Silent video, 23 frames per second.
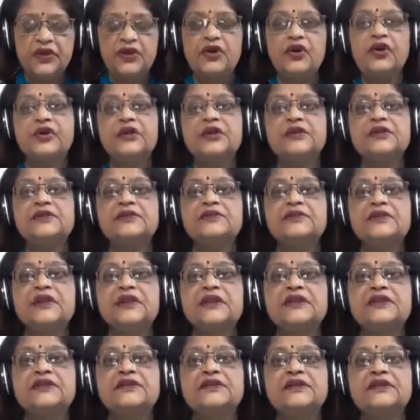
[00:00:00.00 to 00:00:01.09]
or he is
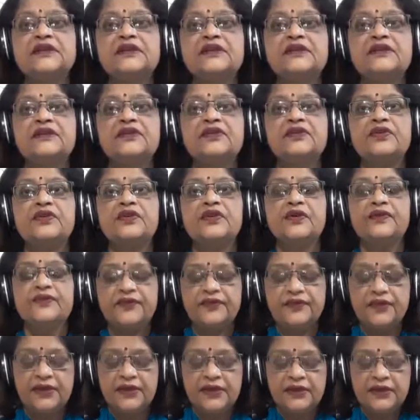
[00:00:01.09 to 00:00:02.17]
being scared or
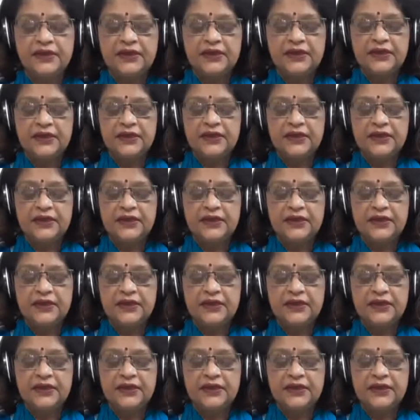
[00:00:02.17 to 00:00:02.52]
afraid.